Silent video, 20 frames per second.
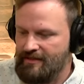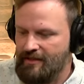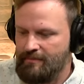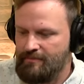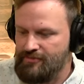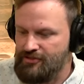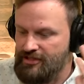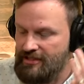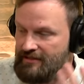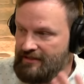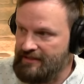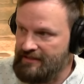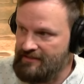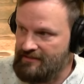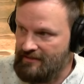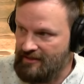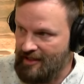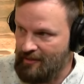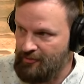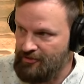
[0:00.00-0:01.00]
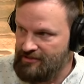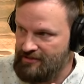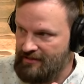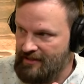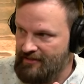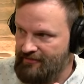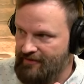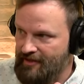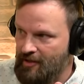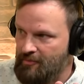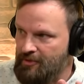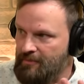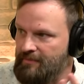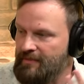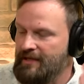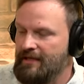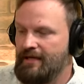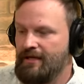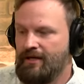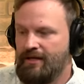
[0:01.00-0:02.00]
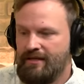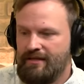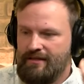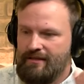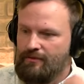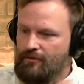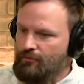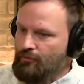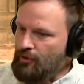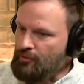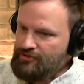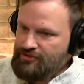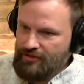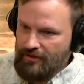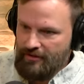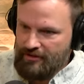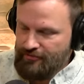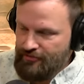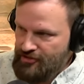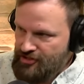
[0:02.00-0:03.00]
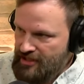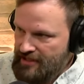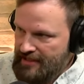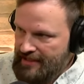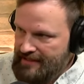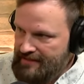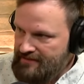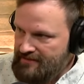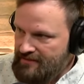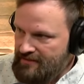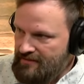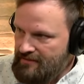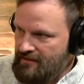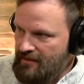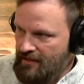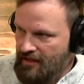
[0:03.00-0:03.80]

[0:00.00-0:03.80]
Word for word: album, Sheila E.'s Glamorous Life album, wrote songs for Sheena Easton,